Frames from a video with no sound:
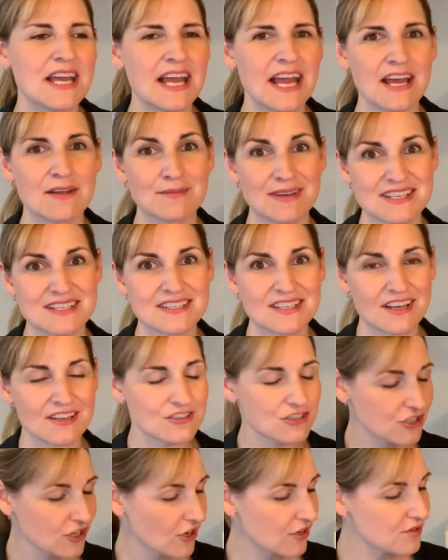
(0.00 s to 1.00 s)
And my son
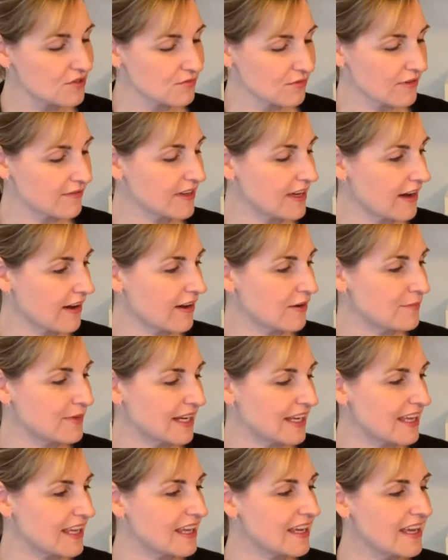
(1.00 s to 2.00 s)
chose Riviera
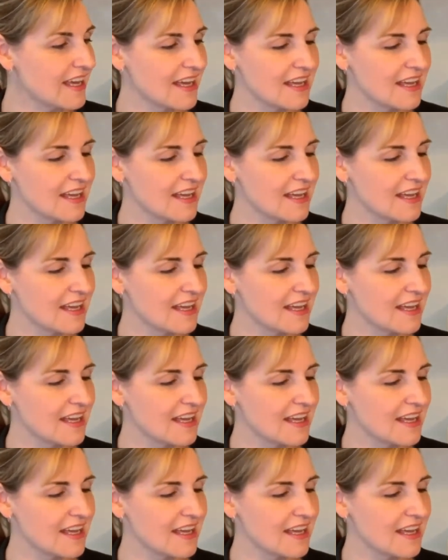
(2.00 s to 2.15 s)
Mickey.